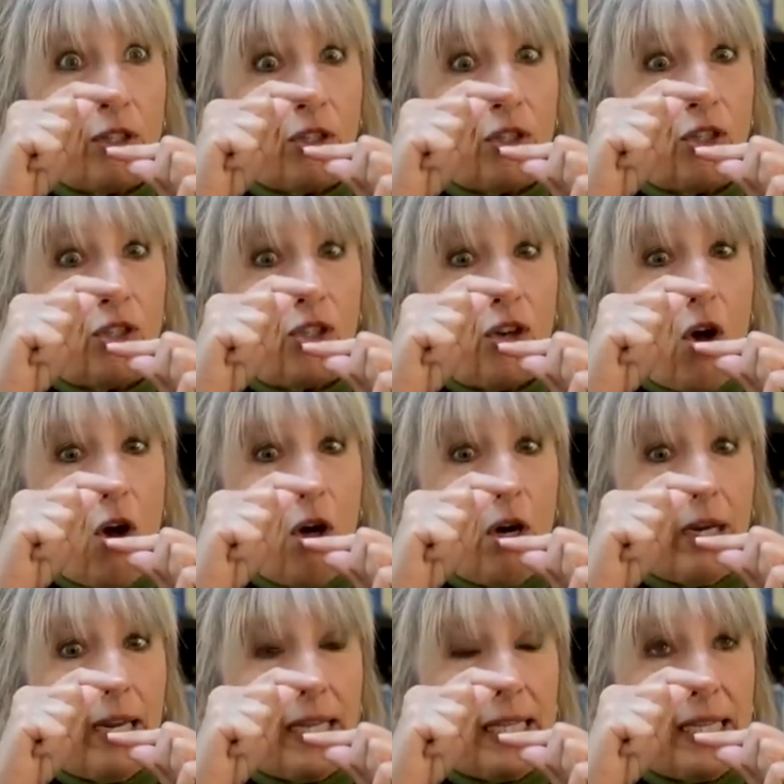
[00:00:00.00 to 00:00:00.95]
a
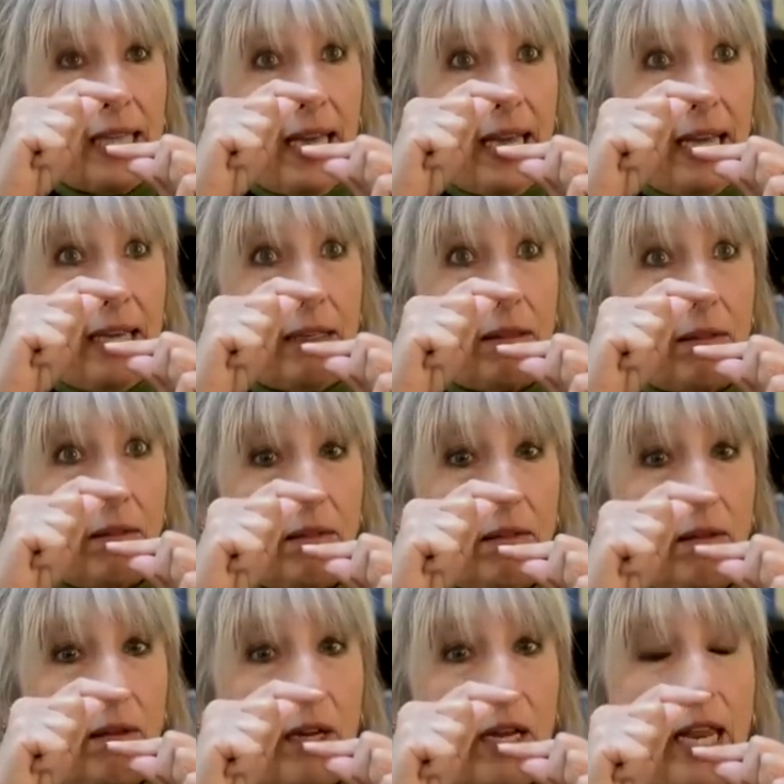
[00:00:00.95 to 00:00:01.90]
stalk like that.
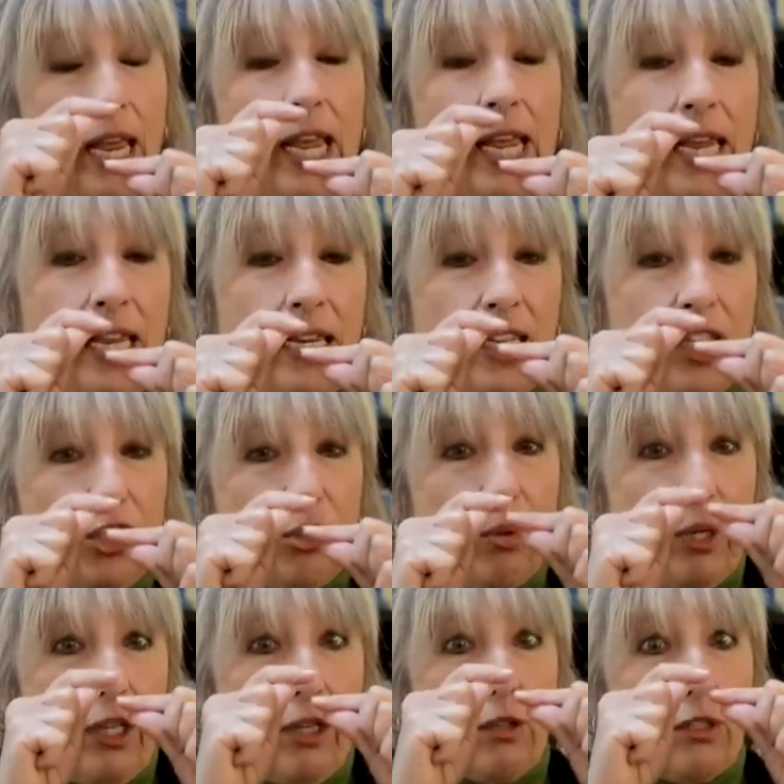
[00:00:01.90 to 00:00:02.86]
And each
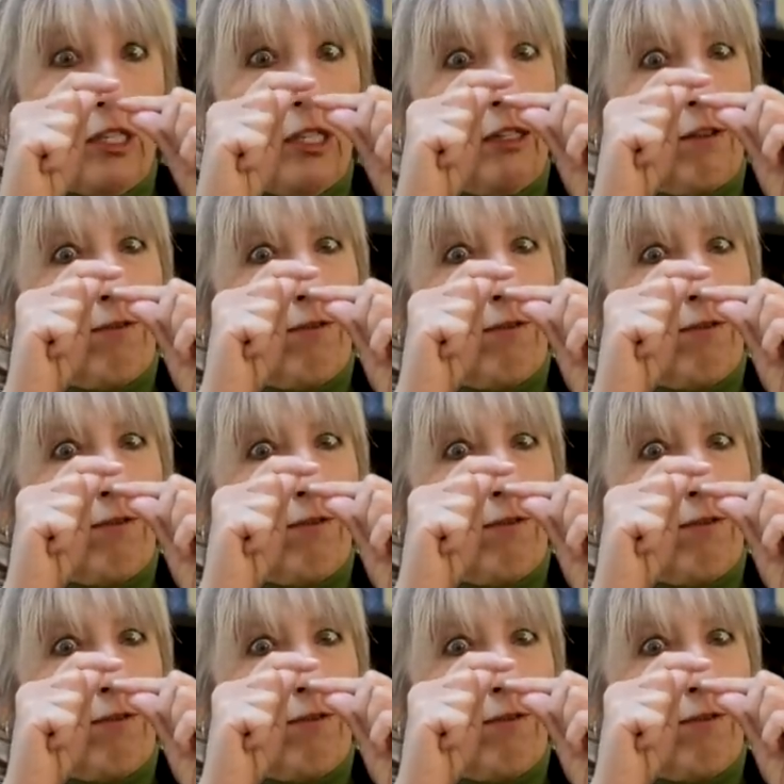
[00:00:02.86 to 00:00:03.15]
one of those little